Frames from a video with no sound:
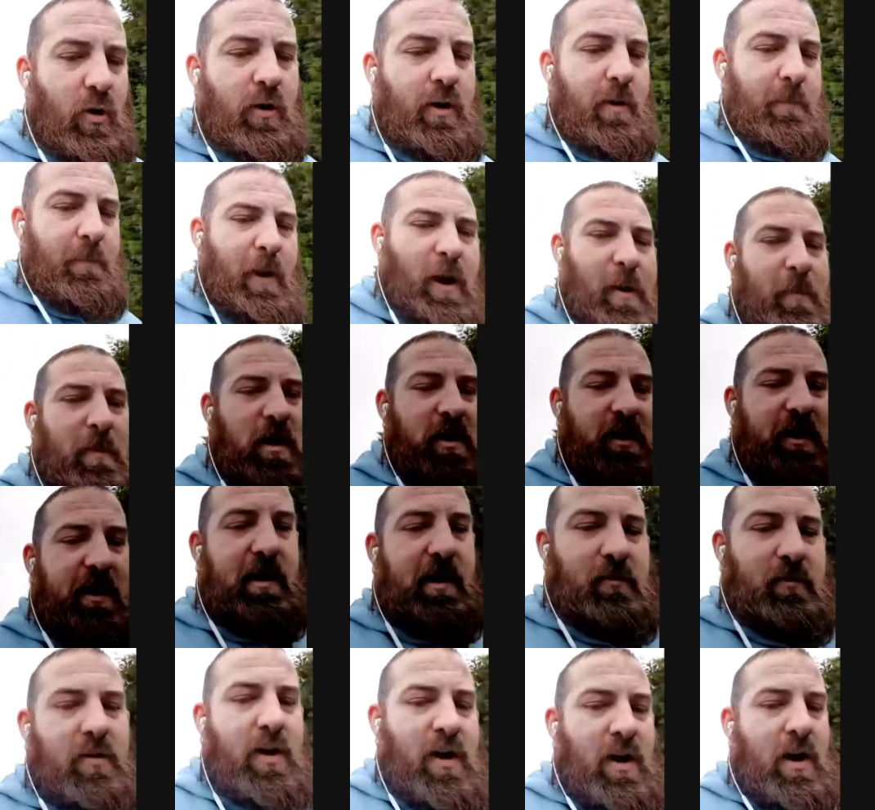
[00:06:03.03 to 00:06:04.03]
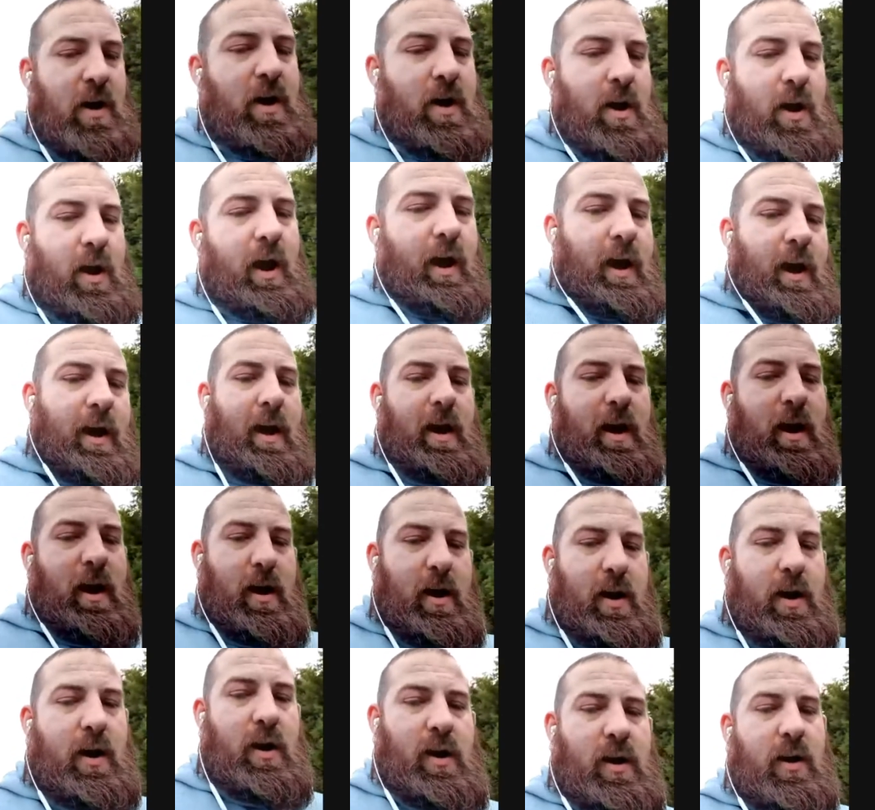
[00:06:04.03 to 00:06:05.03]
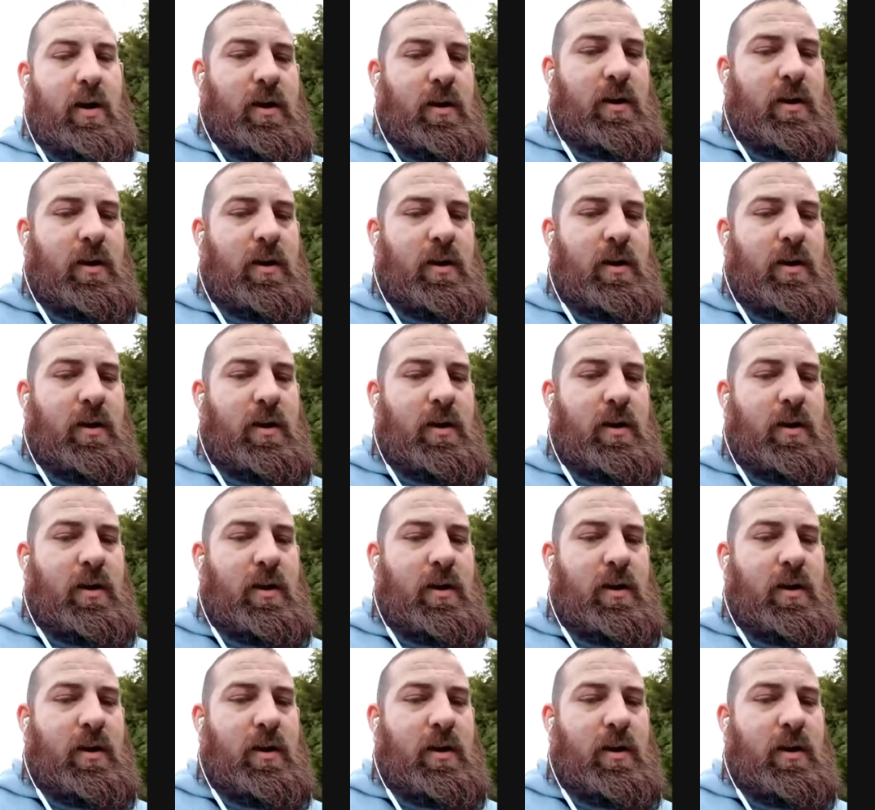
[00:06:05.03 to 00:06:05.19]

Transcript: go on a permanent deal. I